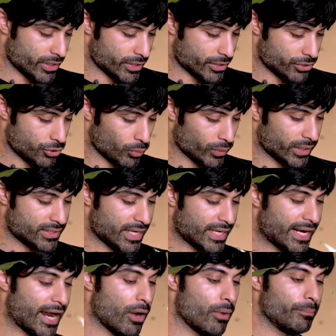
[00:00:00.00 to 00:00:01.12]
is you want to take
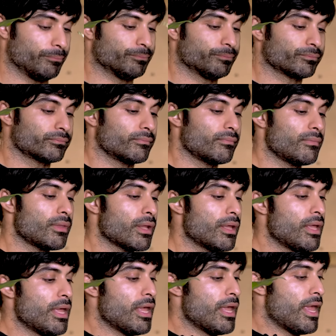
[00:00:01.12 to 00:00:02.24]
it out
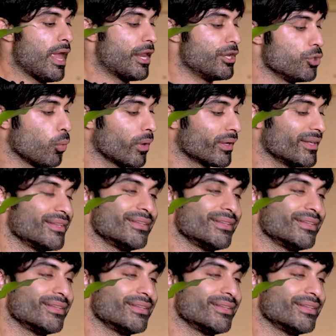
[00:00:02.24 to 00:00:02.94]
and you want